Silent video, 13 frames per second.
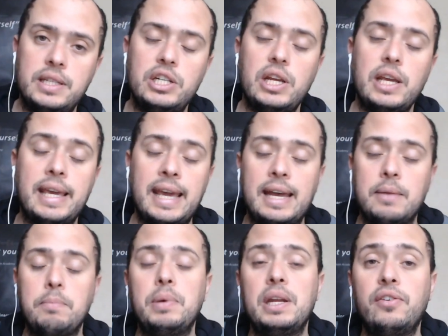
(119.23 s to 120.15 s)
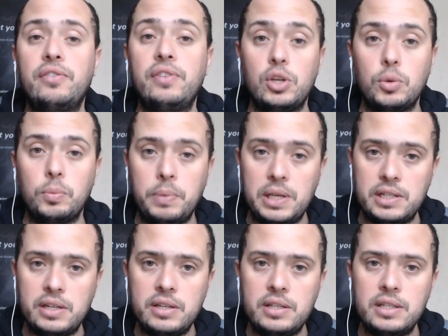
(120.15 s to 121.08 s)
it can benefit your
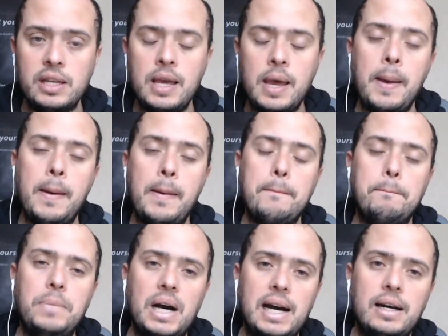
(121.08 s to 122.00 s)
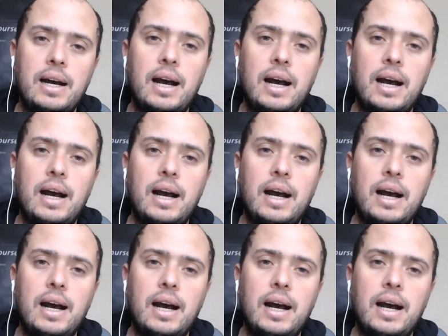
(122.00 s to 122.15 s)
business. But